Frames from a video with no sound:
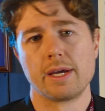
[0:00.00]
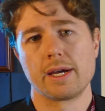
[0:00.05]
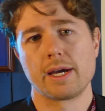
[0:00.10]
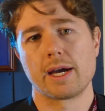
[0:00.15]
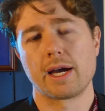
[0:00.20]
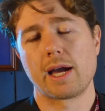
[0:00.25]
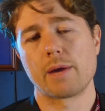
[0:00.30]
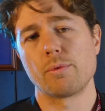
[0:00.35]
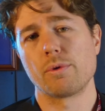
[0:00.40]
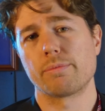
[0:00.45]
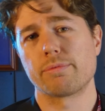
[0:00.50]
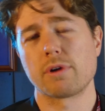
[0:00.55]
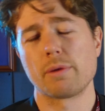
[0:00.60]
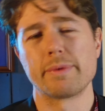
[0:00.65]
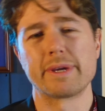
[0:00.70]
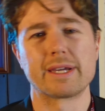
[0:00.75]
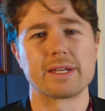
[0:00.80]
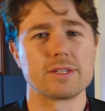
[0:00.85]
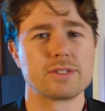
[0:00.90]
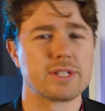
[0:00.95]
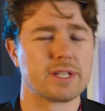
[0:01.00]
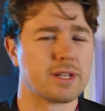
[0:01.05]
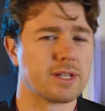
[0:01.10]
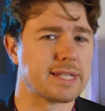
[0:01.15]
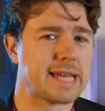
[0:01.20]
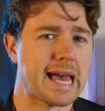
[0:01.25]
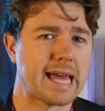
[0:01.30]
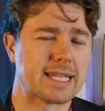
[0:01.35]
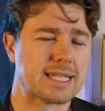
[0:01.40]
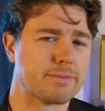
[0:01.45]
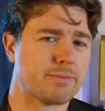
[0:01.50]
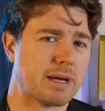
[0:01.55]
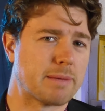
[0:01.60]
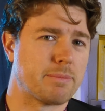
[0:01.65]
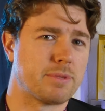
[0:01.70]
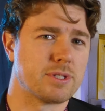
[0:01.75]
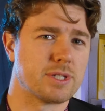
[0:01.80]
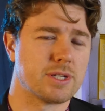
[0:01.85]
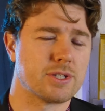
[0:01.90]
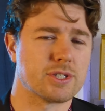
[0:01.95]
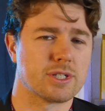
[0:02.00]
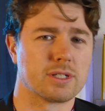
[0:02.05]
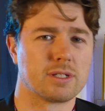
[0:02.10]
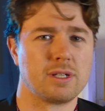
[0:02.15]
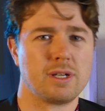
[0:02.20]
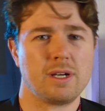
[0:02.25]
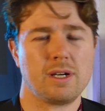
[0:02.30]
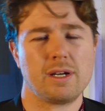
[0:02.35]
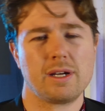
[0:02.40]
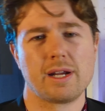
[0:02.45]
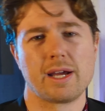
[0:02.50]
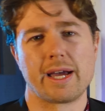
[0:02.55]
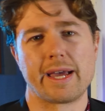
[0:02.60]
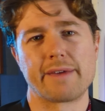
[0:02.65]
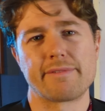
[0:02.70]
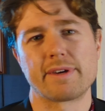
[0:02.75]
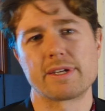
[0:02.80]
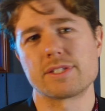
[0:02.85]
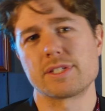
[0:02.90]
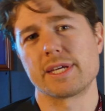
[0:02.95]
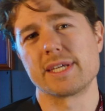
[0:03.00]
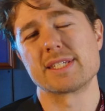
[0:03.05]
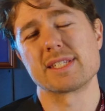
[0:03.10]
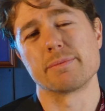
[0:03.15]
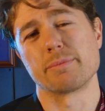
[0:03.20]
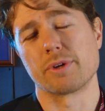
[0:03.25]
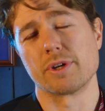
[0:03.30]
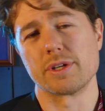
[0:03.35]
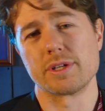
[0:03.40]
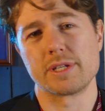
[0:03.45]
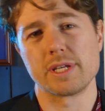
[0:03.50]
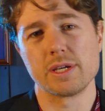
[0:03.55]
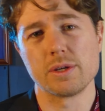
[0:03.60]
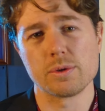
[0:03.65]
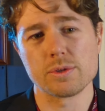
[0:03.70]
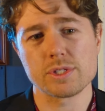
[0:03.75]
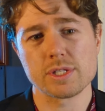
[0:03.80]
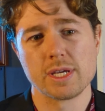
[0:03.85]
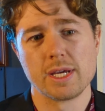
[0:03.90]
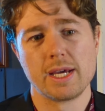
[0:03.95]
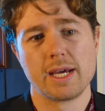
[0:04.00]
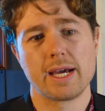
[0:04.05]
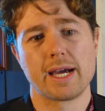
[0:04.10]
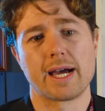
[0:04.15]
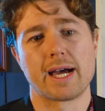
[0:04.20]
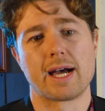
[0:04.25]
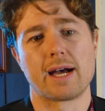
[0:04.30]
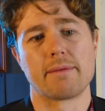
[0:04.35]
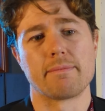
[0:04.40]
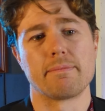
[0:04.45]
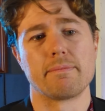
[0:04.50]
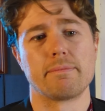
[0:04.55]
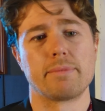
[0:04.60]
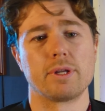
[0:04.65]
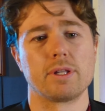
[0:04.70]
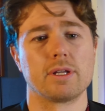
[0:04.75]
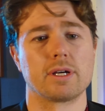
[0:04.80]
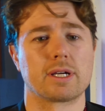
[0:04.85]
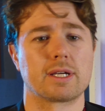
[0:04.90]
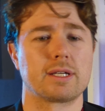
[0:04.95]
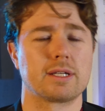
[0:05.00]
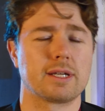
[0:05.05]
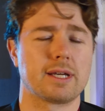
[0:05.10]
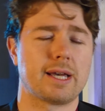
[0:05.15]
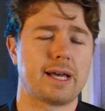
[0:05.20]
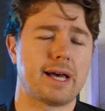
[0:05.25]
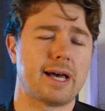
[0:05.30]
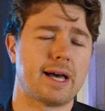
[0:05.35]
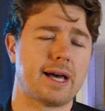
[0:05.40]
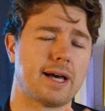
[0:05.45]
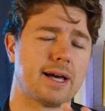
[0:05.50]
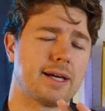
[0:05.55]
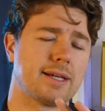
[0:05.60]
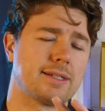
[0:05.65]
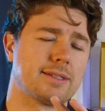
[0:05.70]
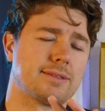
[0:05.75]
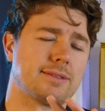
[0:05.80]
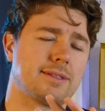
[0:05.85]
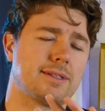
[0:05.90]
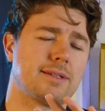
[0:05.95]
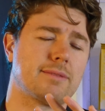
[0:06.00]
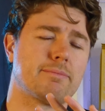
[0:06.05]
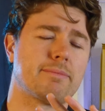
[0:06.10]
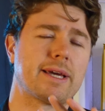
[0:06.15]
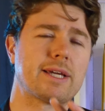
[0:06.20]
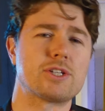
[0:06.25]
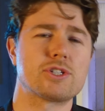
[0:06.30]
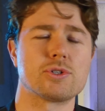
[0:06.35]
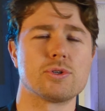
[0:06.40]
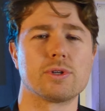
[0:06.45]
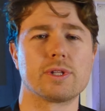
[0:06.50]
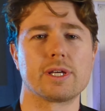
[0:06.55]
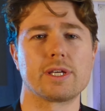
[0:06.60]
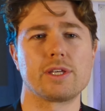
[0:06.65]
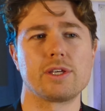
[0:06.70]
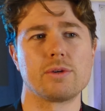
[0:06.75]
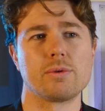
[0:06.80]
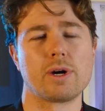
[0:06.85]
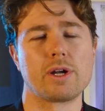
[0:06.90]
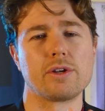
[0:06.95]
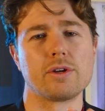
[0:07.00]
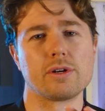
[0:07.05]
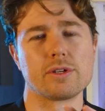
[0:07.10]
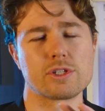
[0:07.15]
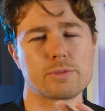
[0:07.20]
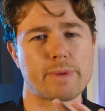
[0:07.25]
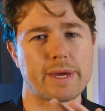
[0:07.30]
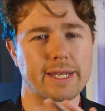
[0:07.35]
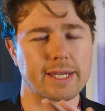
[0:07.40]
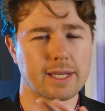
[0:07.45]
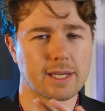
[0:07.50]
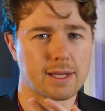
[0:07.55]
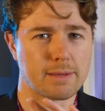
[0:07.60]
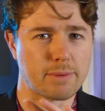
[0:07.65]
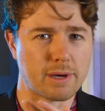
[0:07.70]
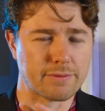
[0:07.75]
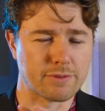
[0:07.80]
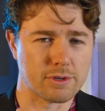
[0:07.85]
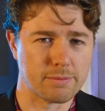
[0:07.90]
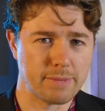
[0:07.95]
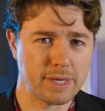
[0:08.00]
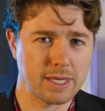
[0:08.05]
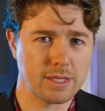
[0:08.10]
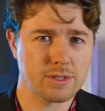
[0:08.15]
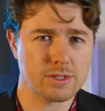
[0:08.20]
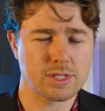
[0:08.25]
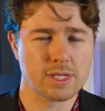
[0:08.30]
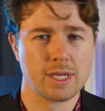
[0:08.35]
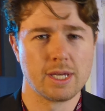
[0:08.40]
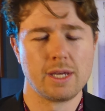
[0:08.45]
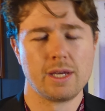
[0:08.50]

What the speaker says: I will probably continue to add to my position if I see some good deals. But look, make sure that you are not spending above your means.